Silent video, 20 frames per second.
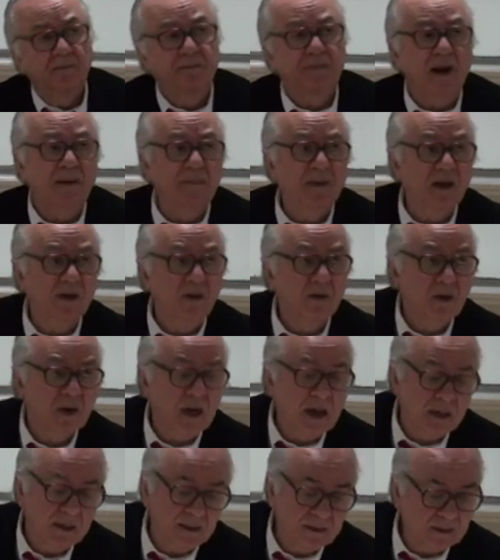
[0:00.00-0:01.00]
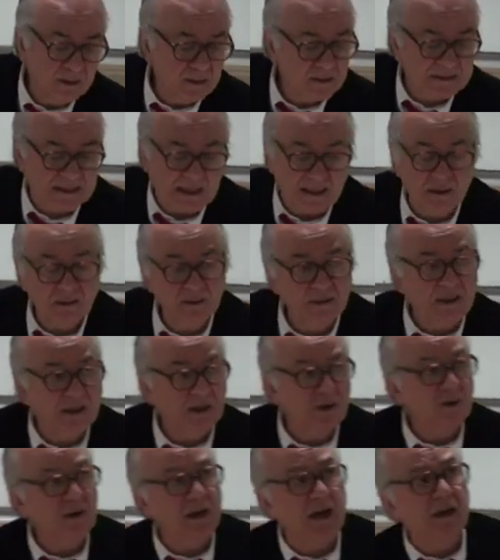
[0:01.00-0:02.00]
Primary orality,
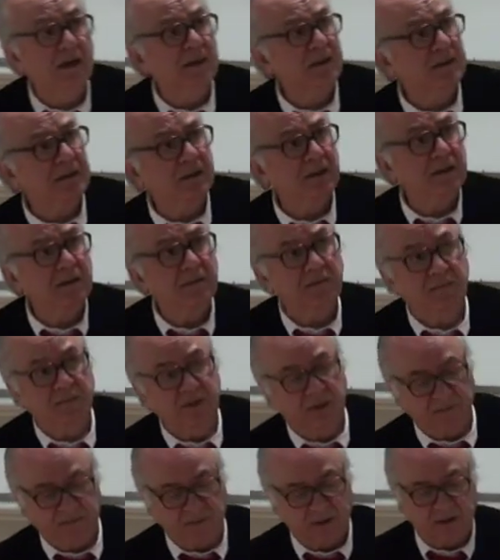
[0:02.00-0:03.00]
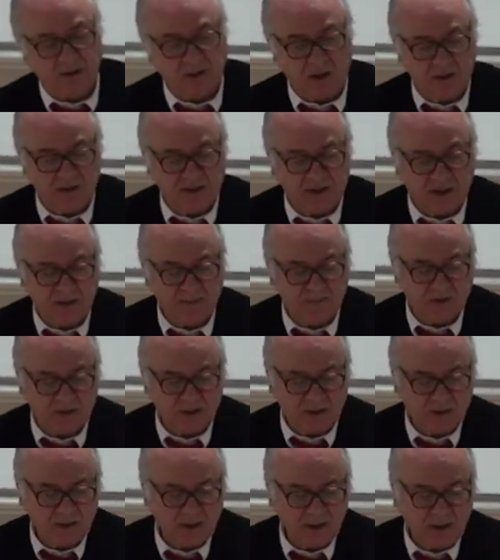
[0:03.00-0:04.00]
secondary orality, different
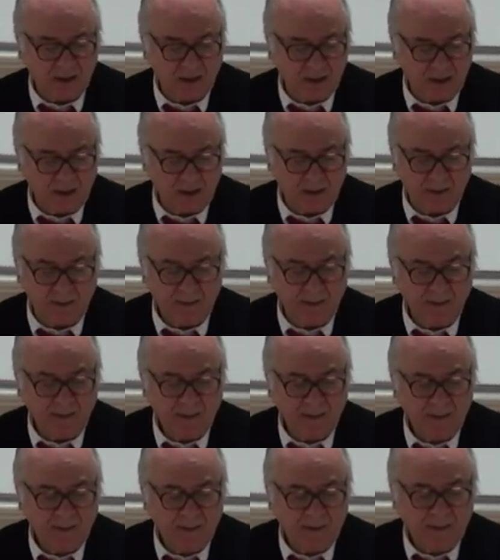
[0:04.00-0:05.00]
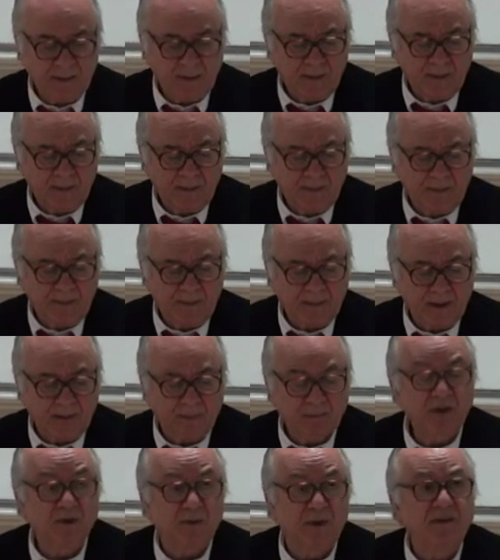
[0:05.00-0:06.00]
concepts, uh,
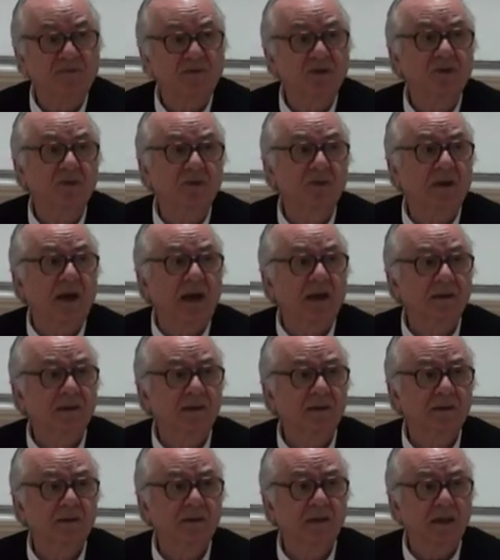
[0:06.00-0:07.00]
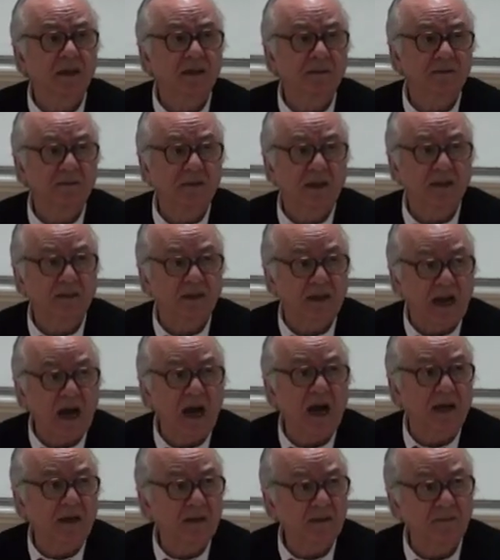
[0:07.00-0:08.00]
but we have to do that. And, and there
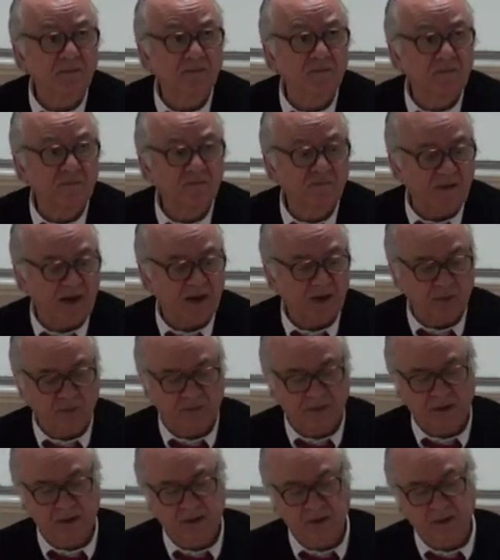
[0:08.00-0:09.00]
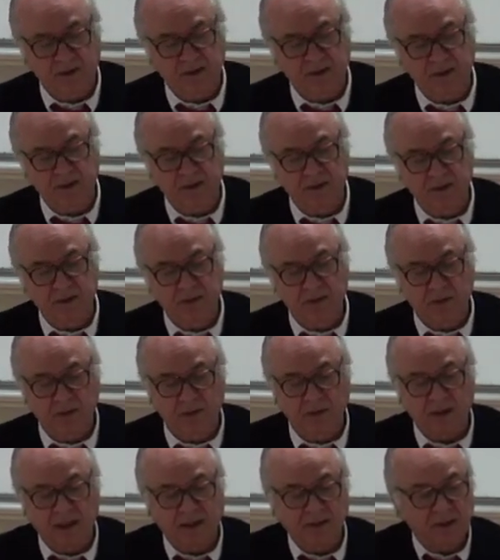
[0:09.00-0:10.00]
are very good resources
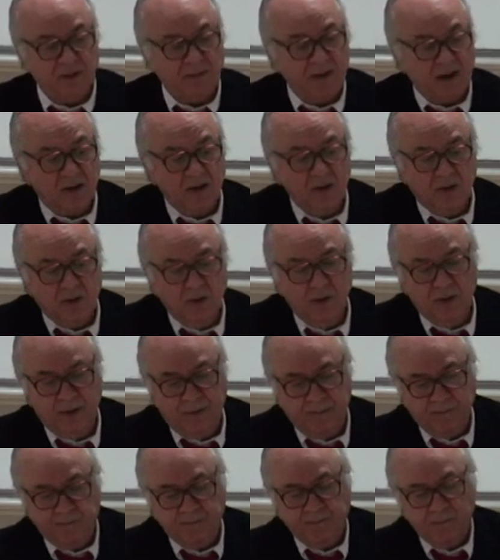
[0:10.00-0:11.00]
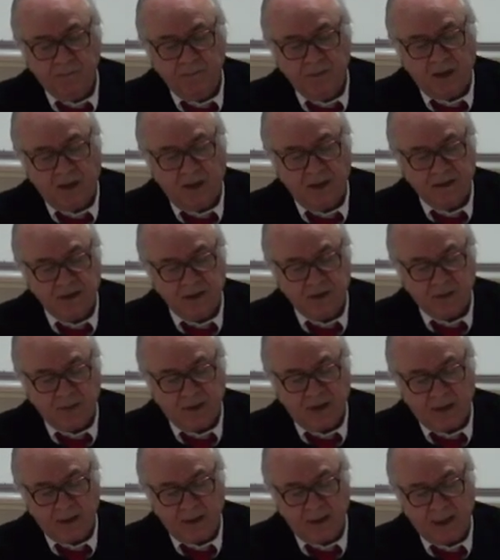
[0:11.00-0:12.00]
so I conclude, because it's
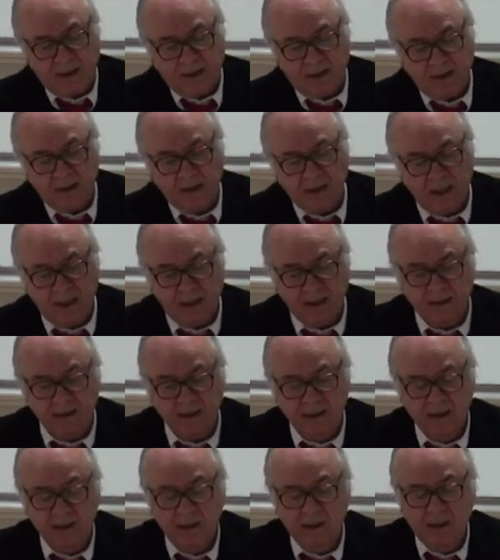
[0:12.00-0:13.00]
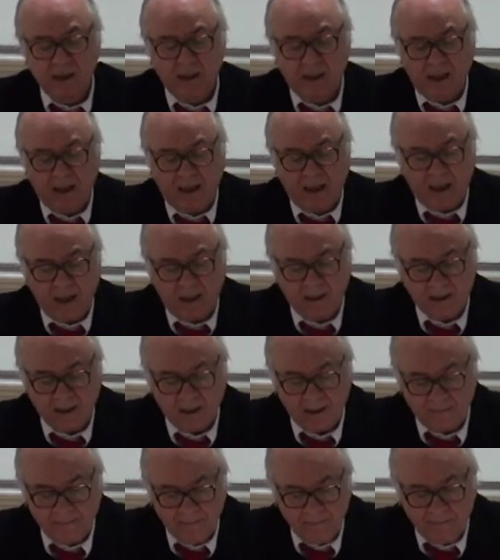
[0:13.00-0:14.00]
really getting late, and
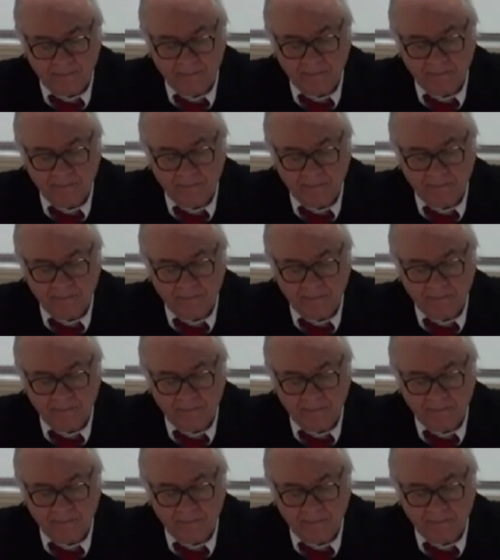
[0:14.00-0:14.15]
uh,